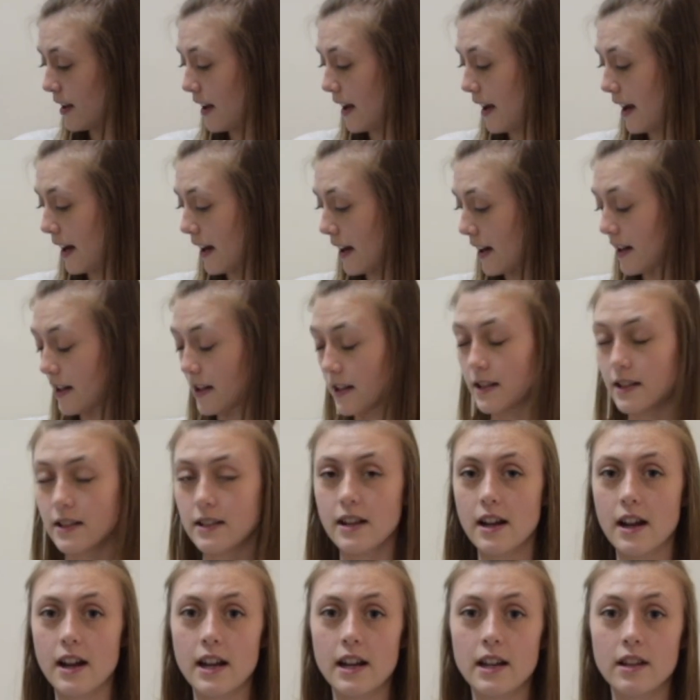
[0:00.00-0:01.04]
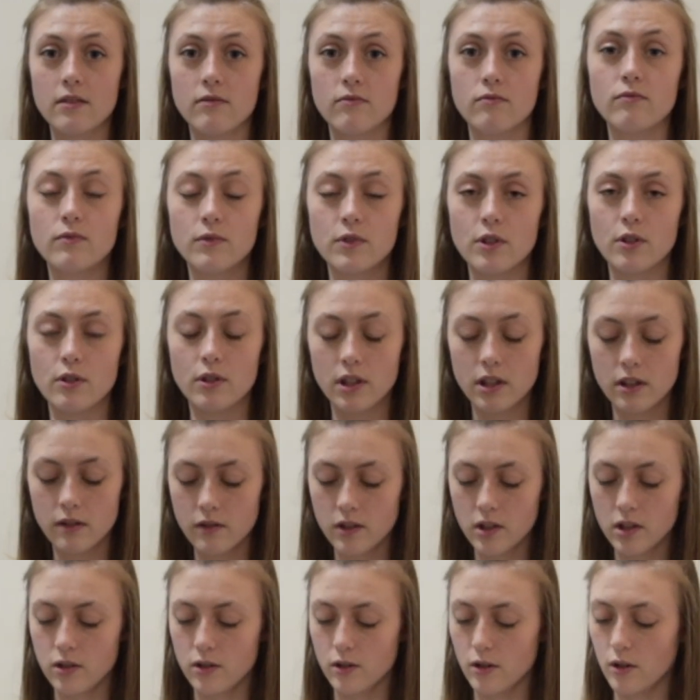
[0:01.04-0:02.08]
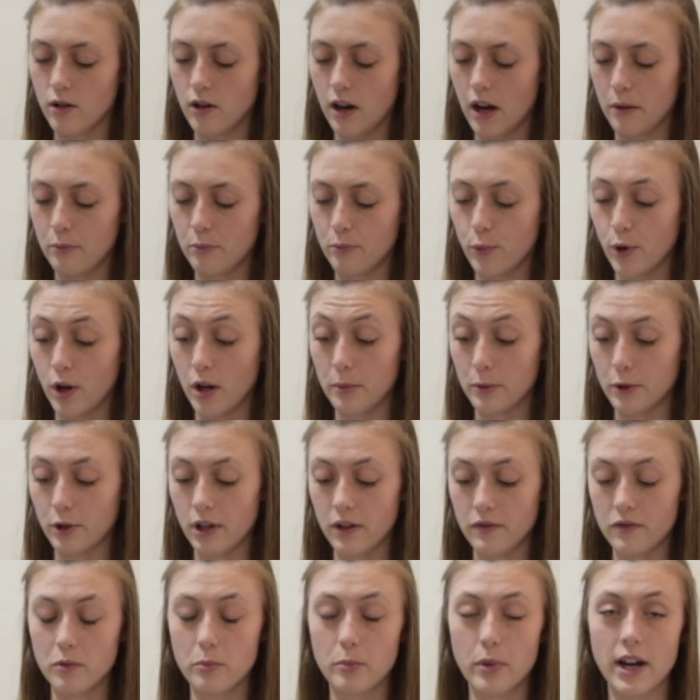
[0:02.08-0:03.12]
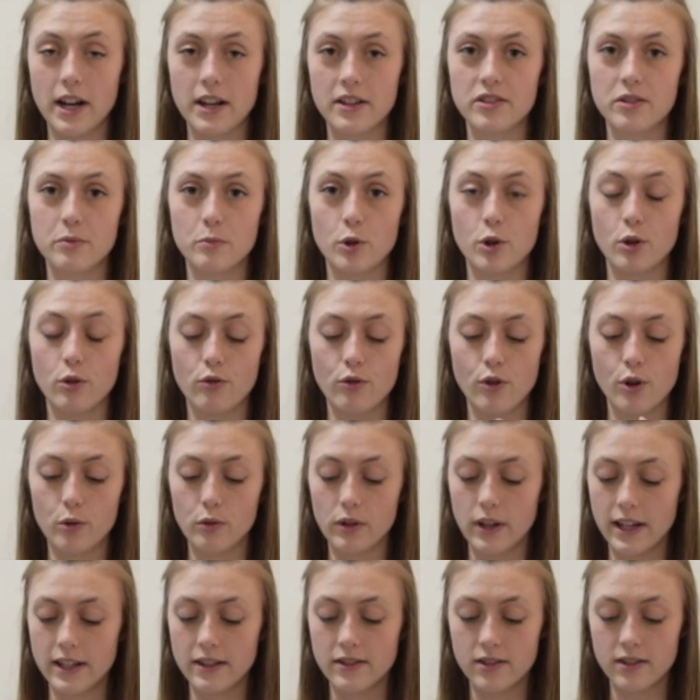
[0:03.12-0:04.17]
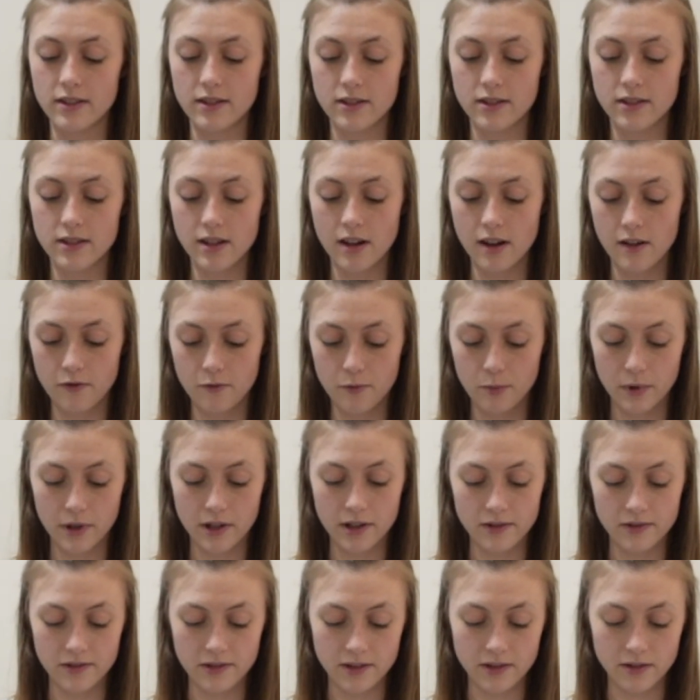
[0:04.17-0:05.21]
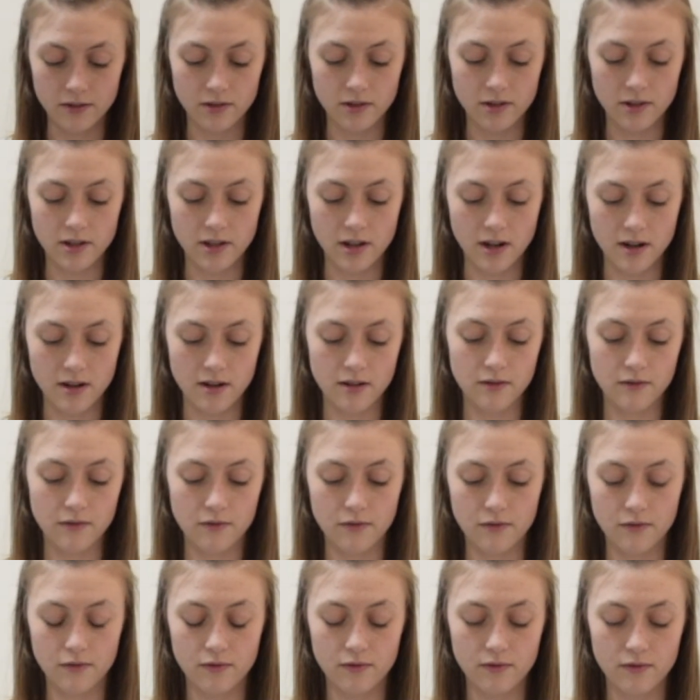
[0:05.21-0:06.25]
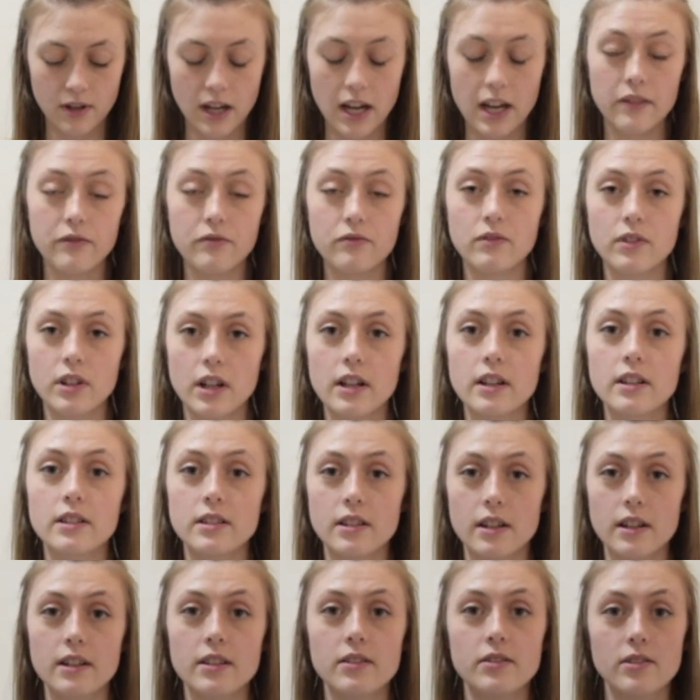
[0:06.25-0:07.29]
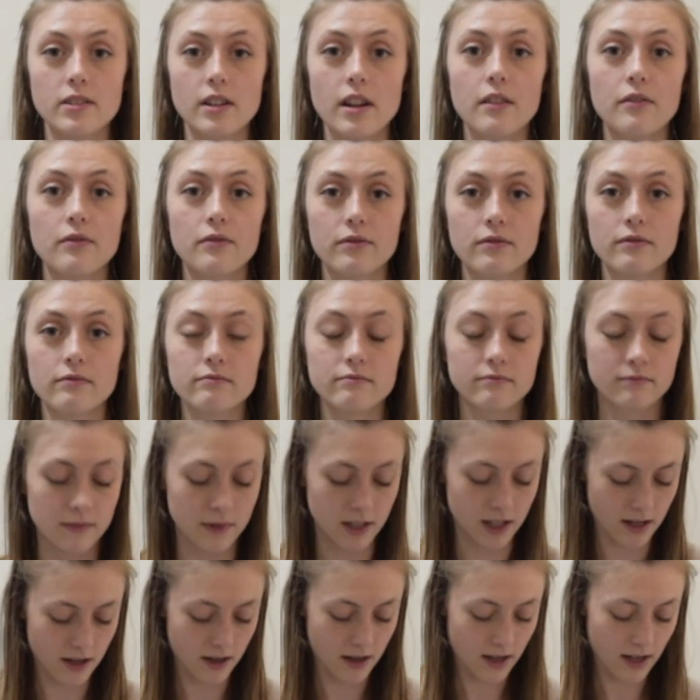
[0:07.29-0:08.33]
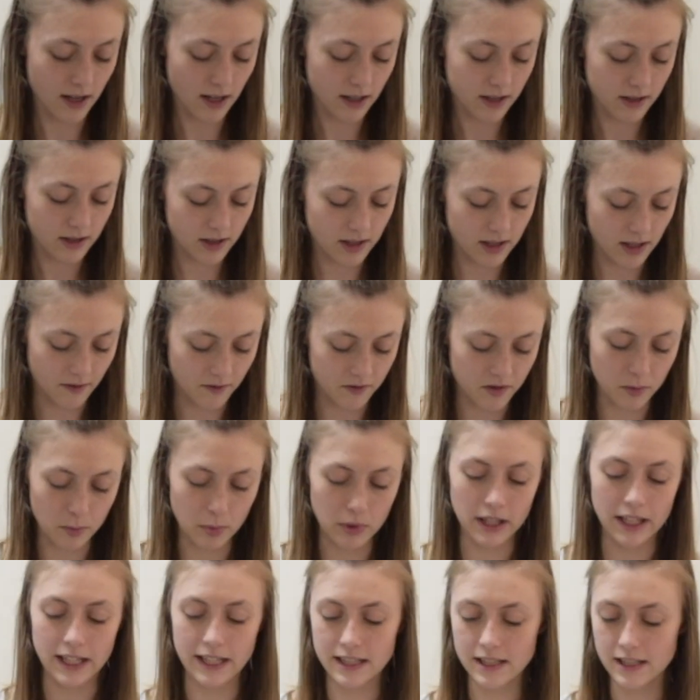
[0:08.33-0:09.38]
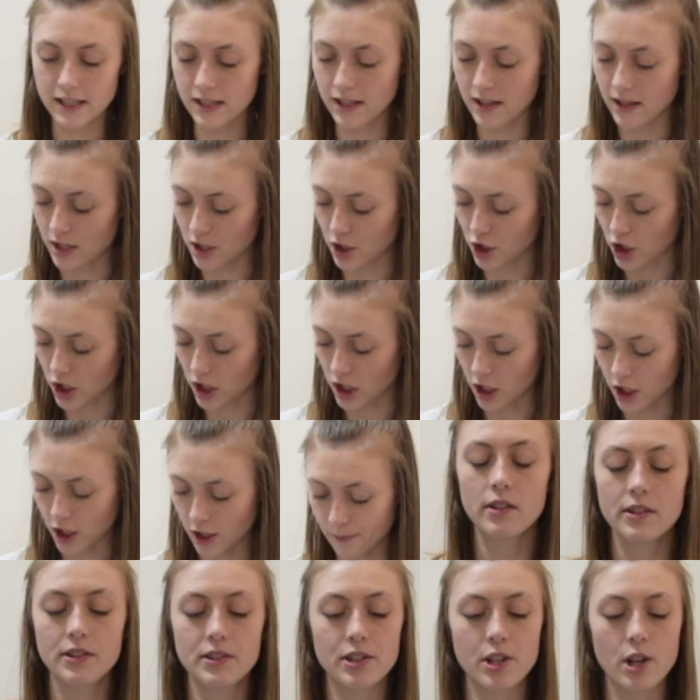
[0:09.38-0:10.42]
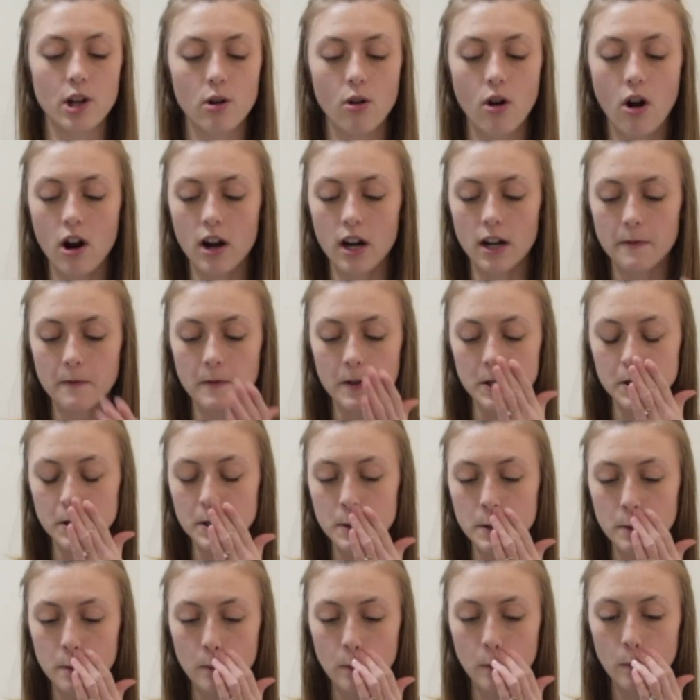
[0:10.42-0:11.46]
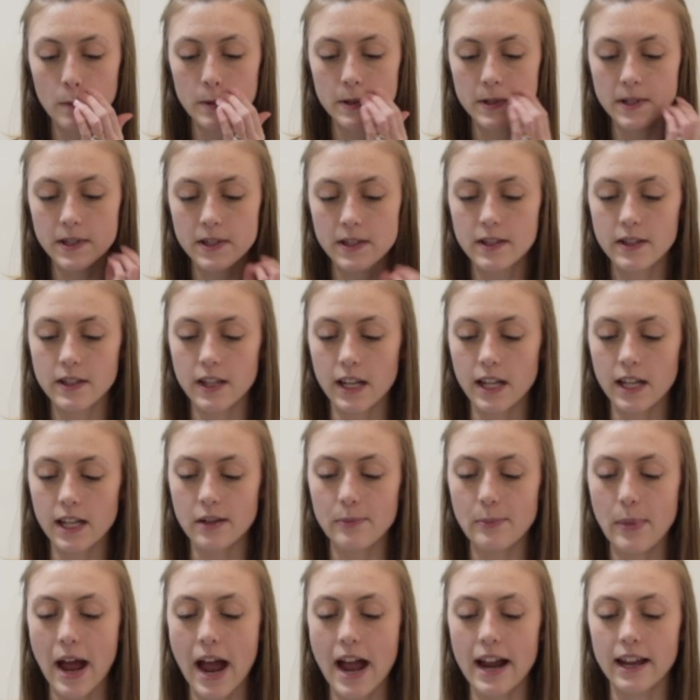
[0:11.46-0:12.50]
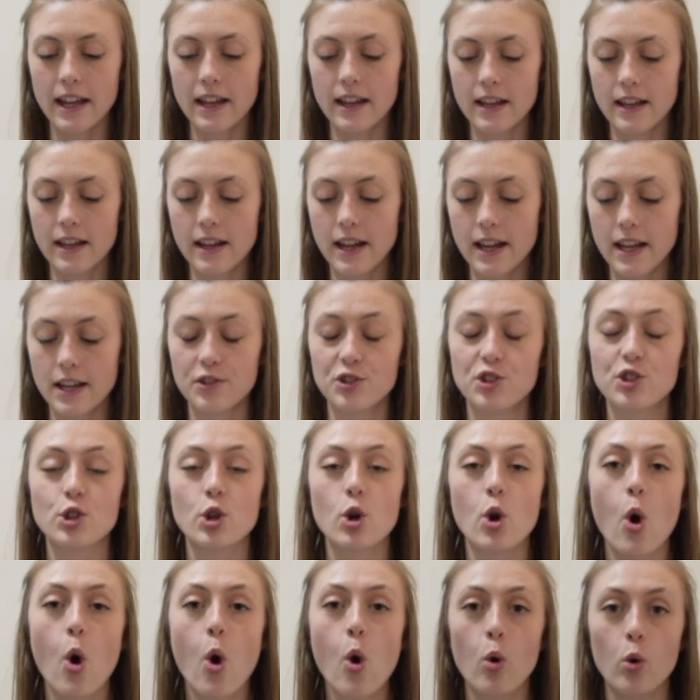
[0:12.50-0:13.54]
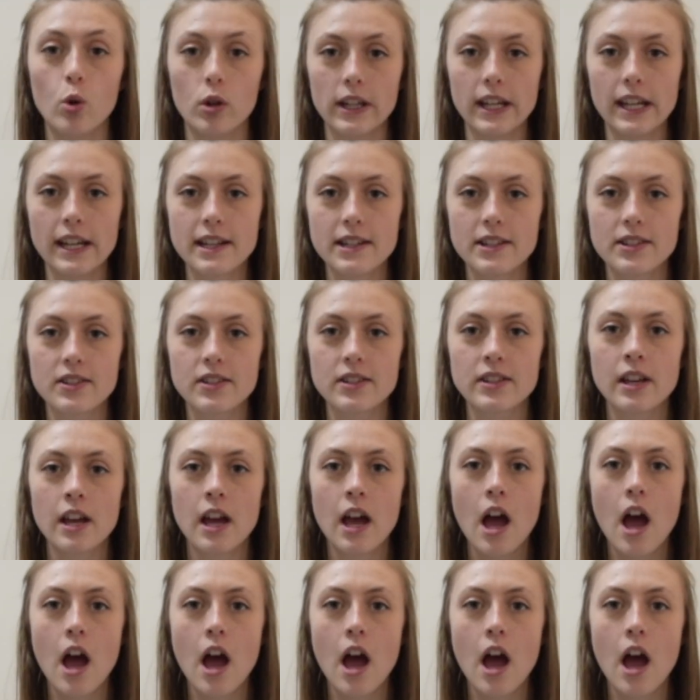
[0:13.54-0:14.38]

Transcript: And I don't even know, I'm probably gonna have to buy some more grow lights and stuff because there's a ton of, I've got a ton of stuff to plant this year. So our first seed packet is coleus.